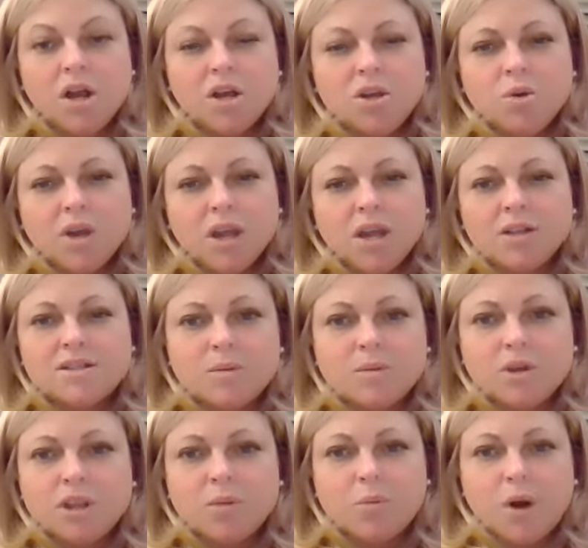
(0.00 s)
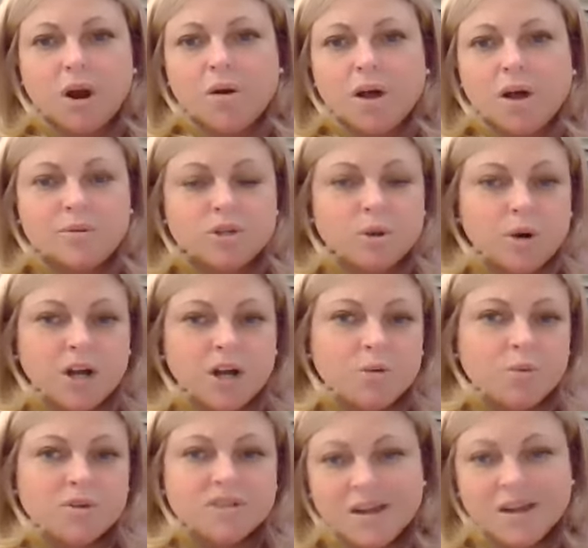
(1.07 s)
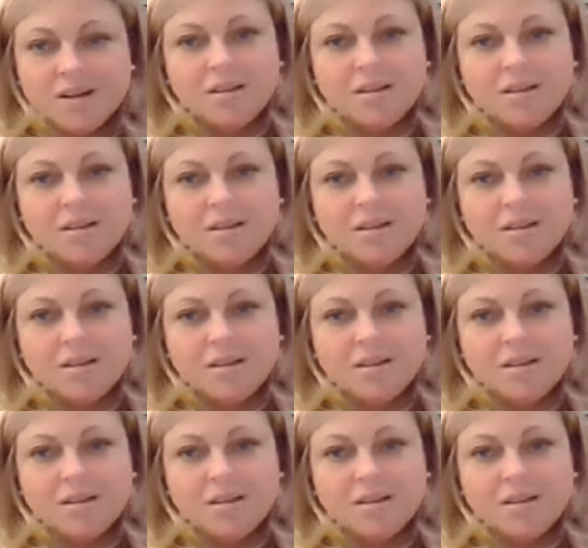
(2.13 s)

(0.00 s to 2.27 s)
You can't typically borrow up to 100%.